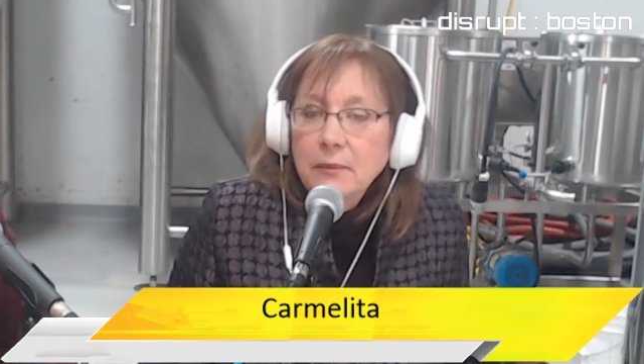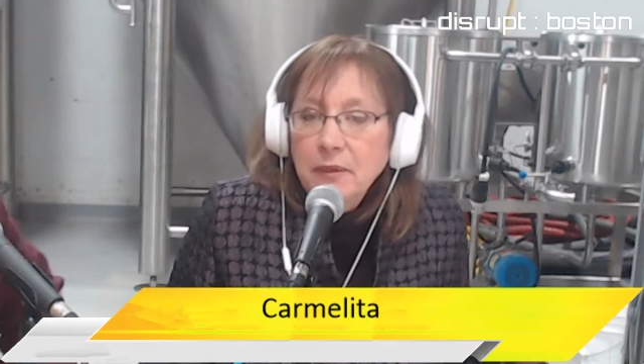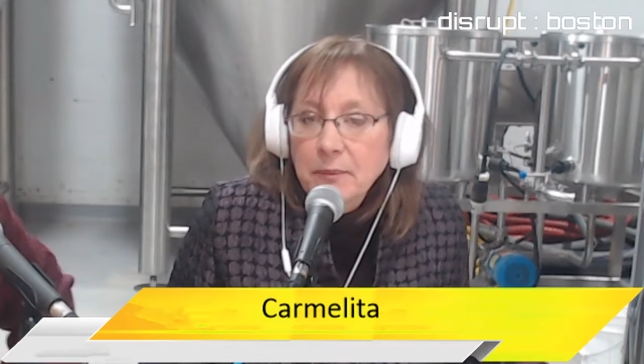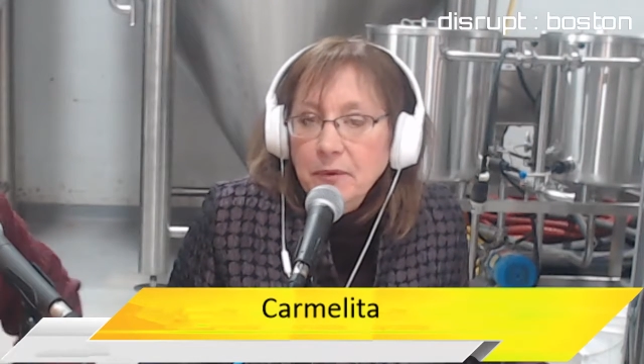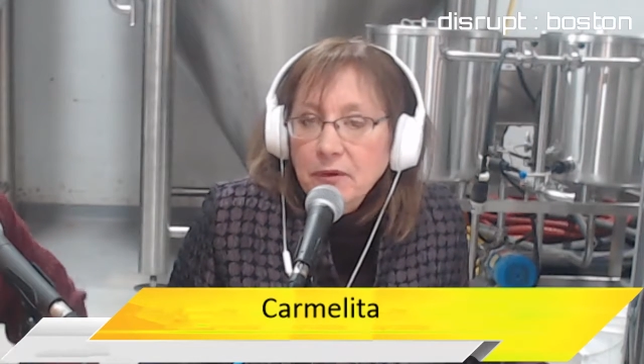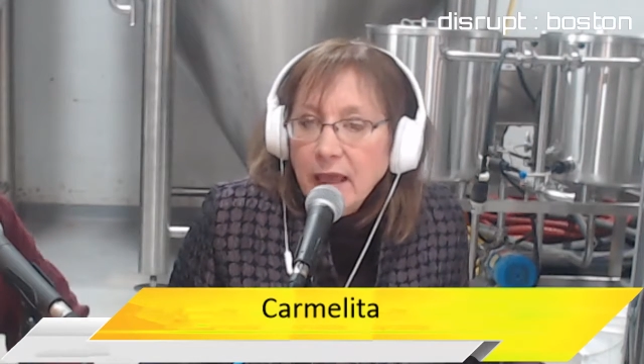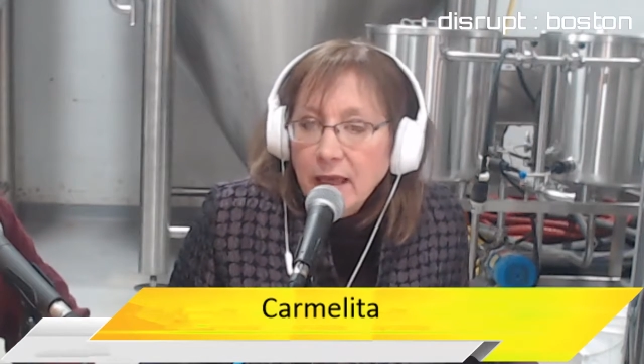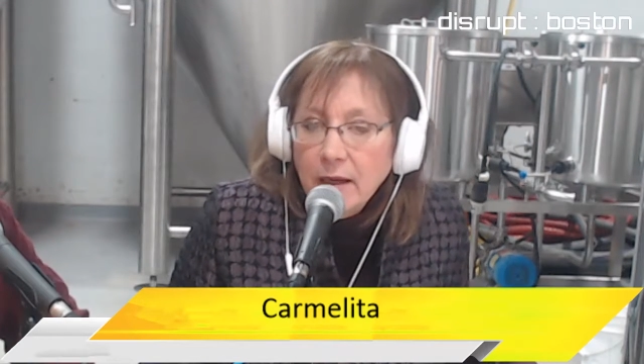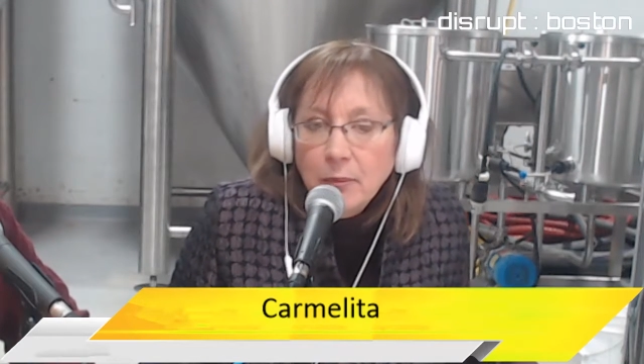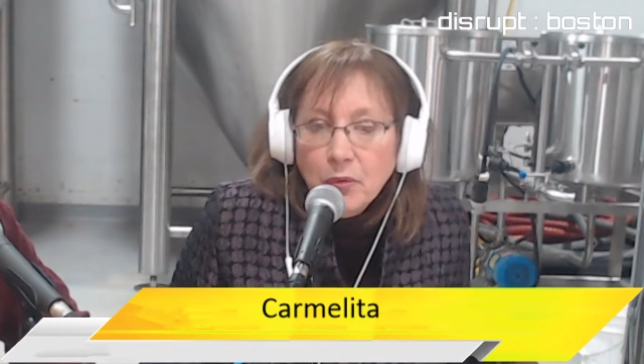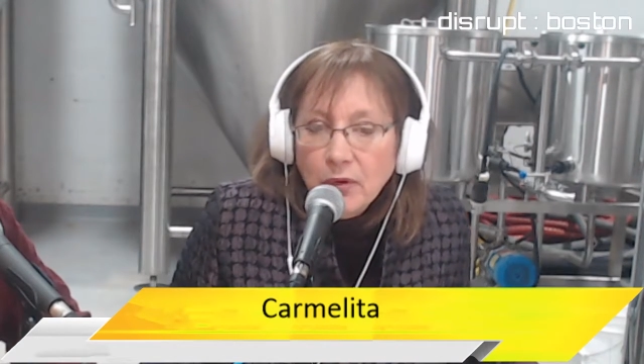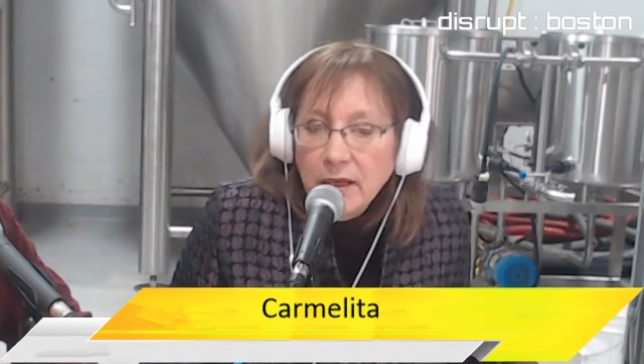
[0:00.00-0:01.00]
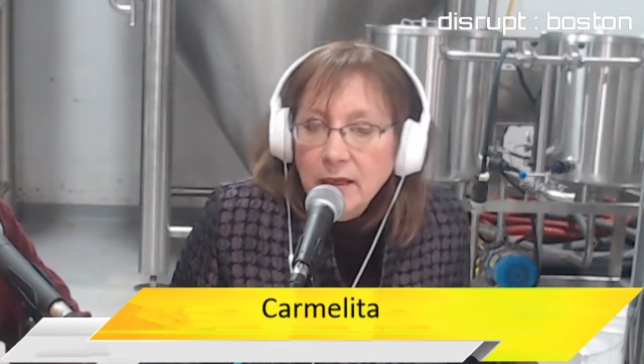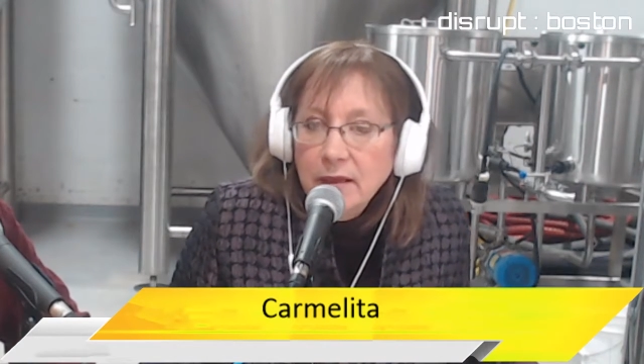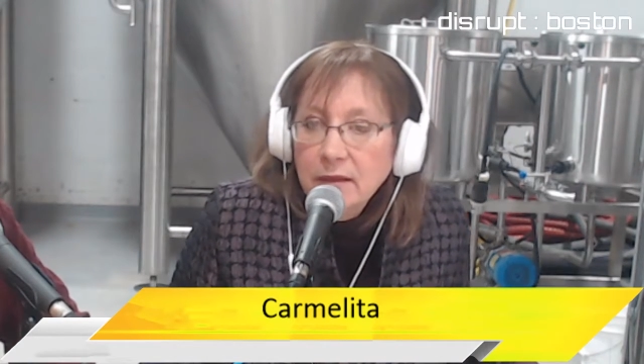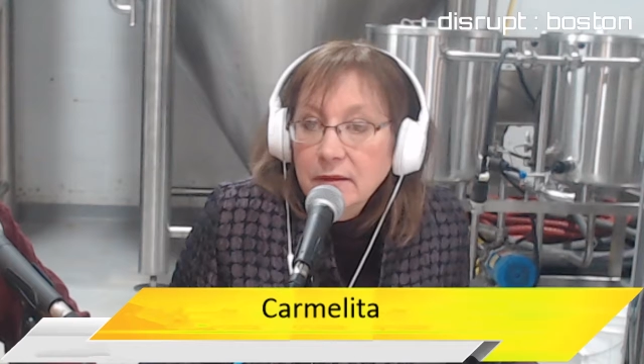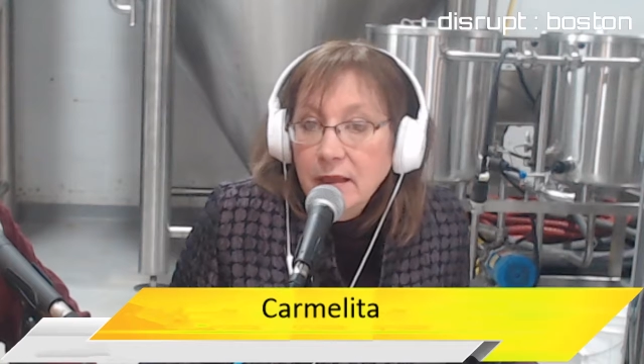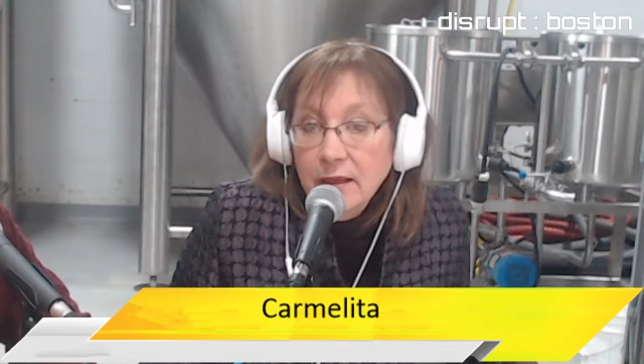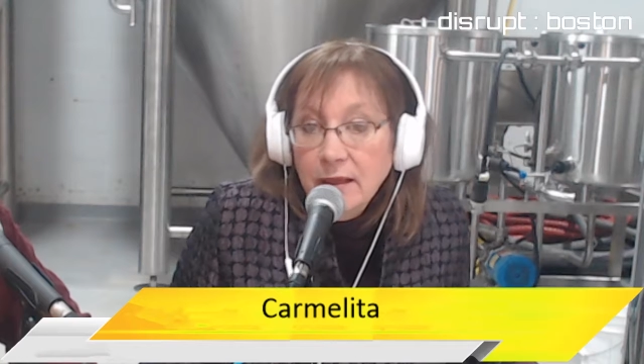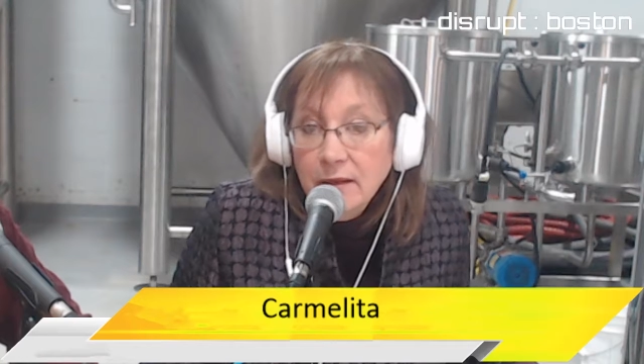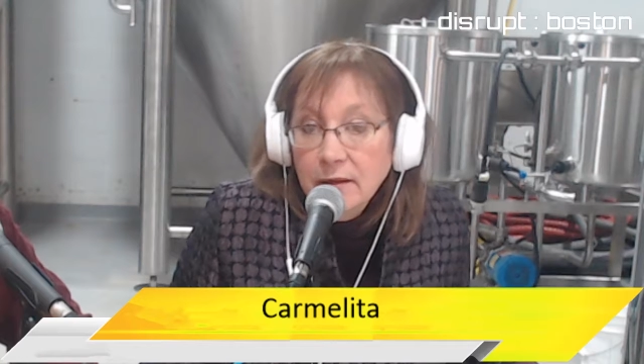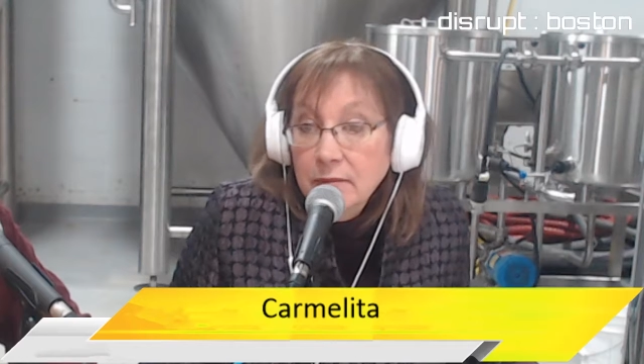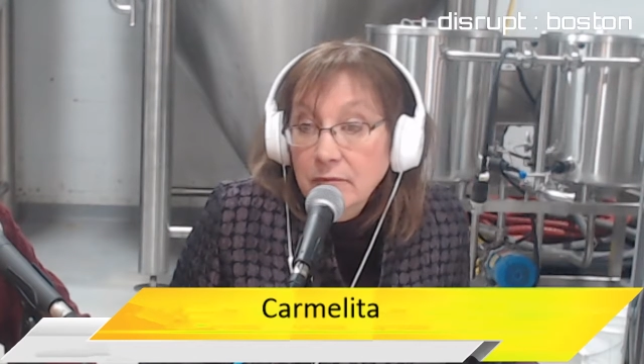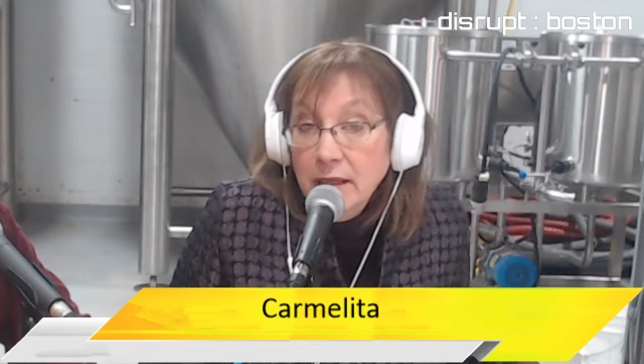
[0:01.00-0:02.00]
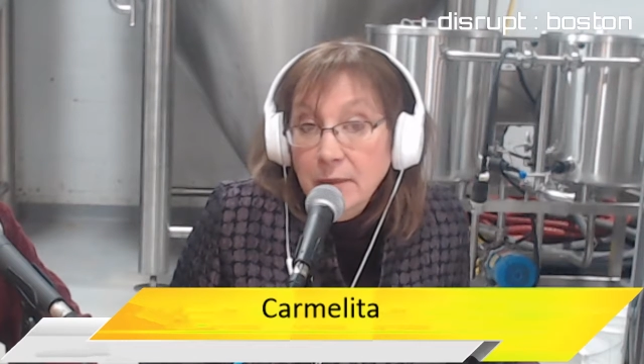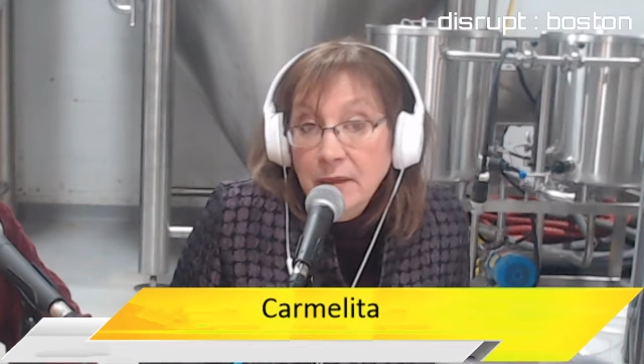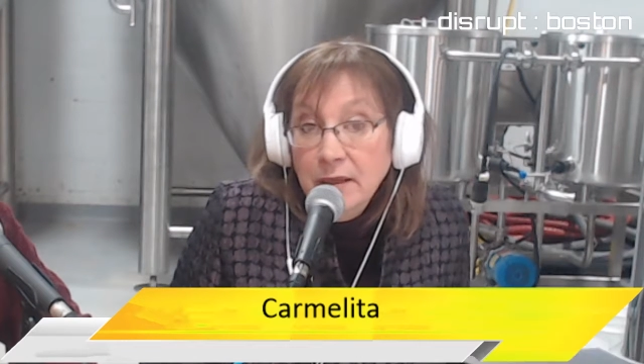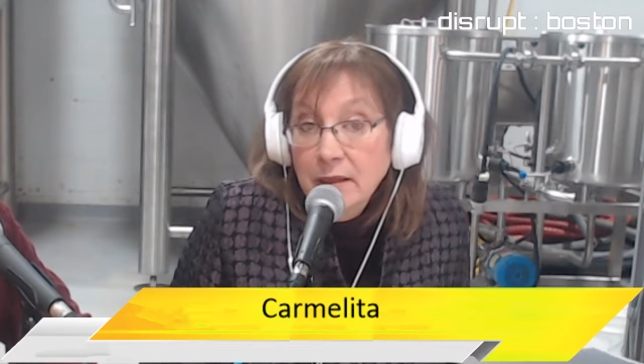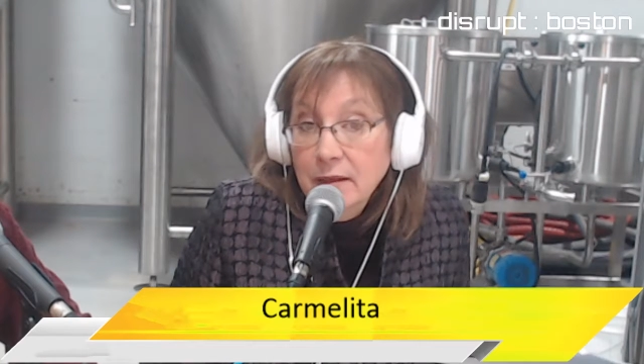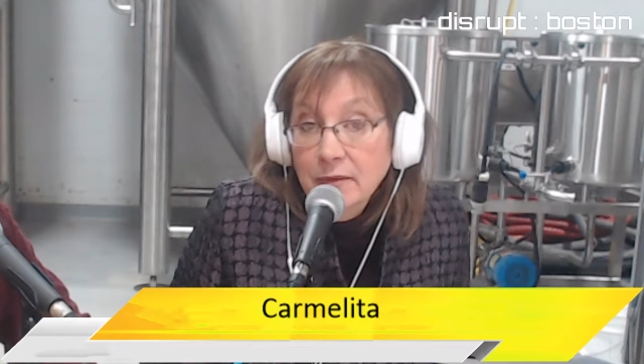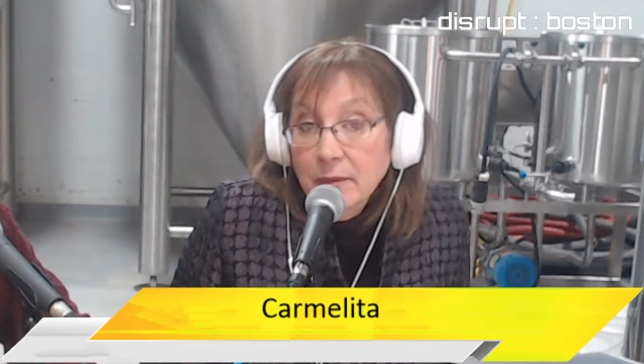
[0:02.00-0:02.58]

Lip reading: People get a breed, and they maybe